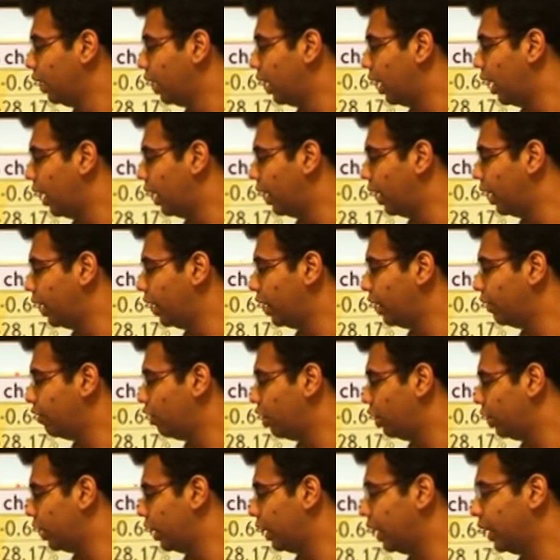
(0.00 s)
In Indian
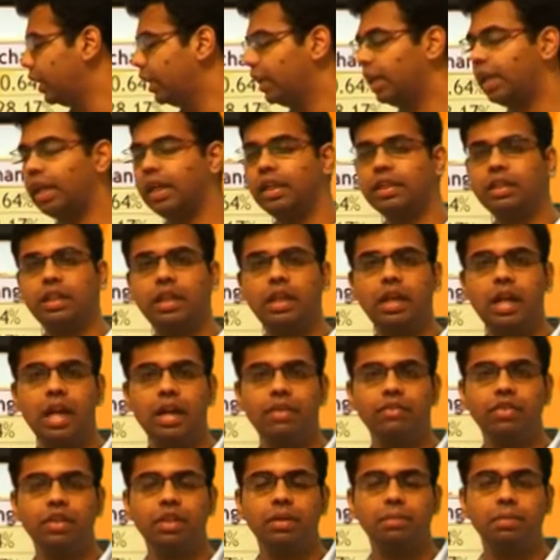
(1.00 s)
volatility index, in
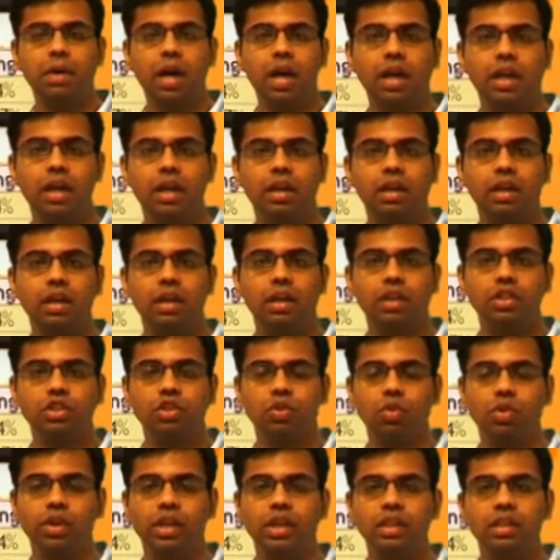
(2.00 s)
line with the market
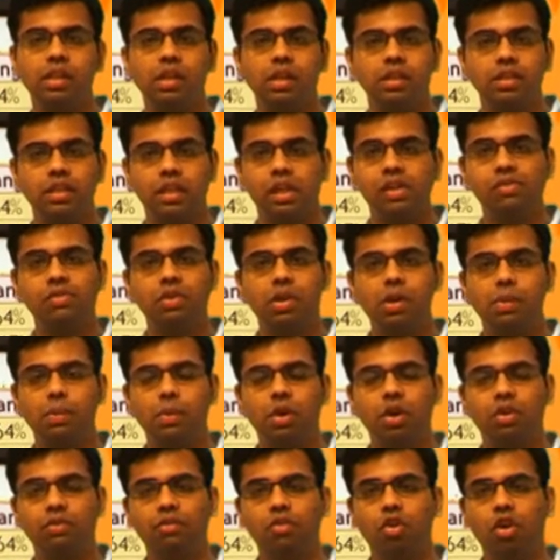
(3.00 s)
showing a significant
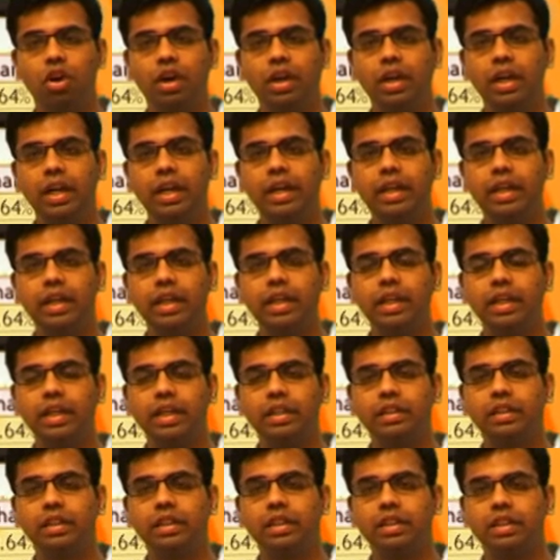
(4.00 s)
amount of volatility in
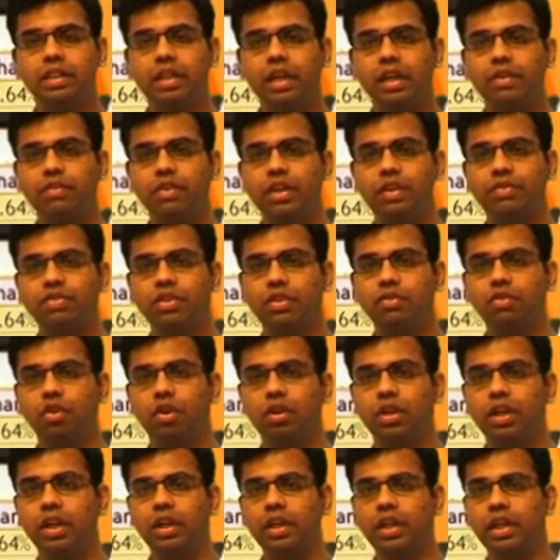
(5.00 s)
yesterday's trade, we have seen
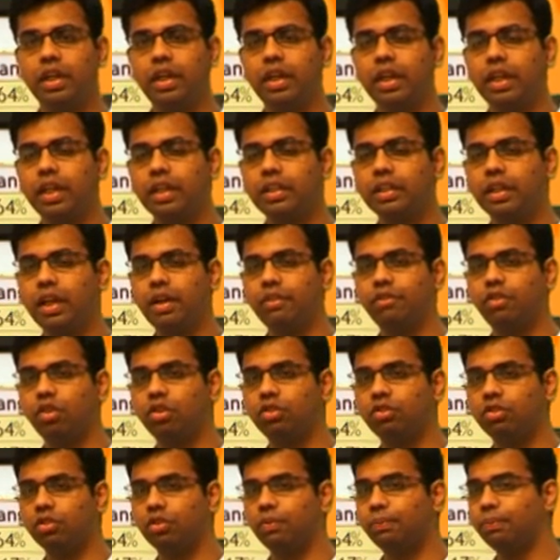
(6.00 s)
volatility index have
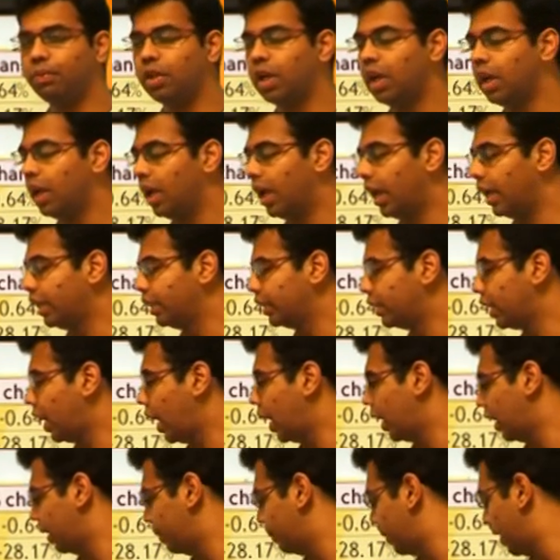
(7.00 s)
also edged
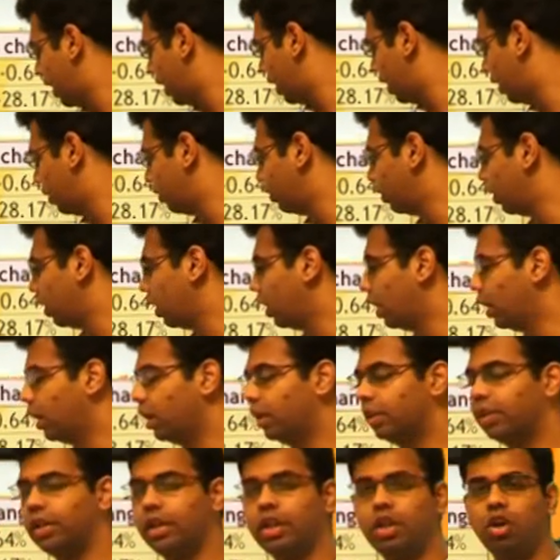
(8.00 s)
higher by around
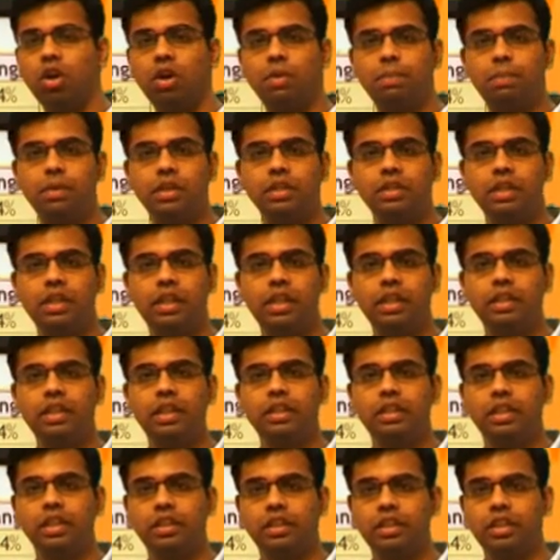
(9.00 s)
3 odd percent at
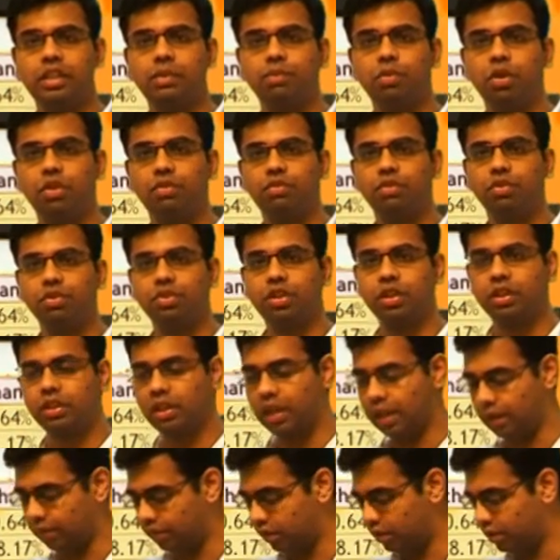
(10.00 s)

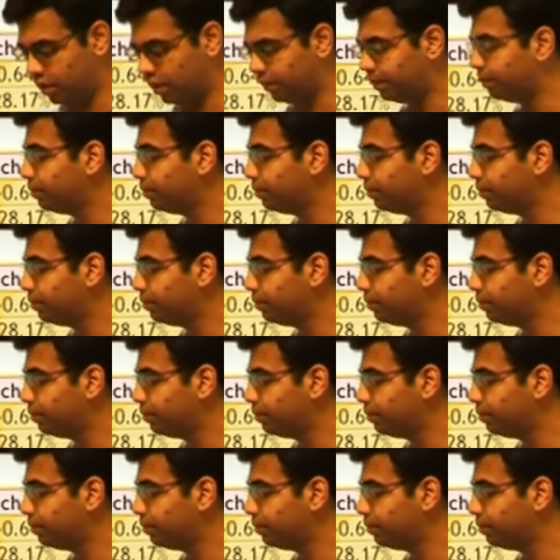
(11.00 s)
16.46 levels.